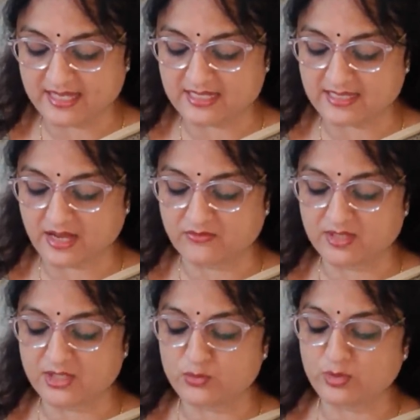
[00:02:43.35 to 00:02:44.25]
is
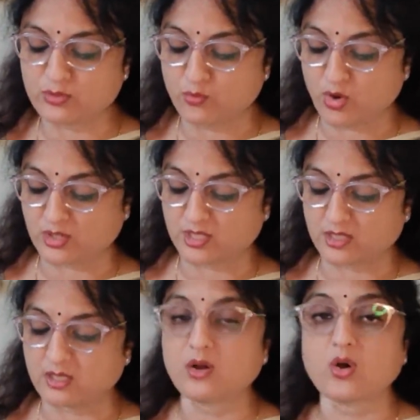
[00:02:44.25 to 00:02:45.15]
covered with
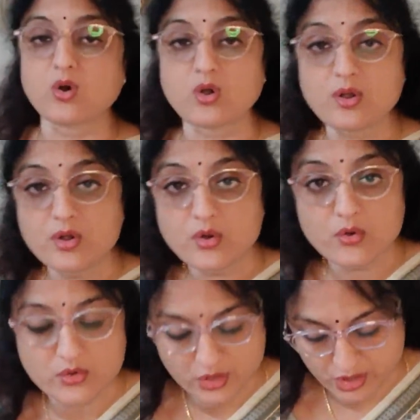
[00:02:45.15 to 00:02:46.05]
water or
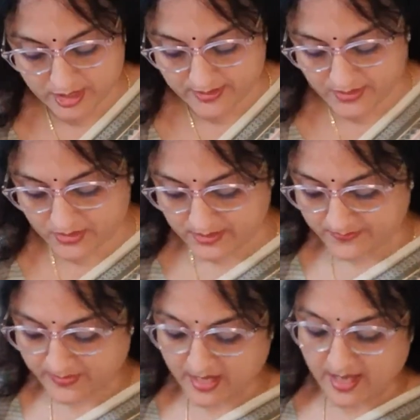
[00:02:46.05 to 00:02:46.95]
oceans.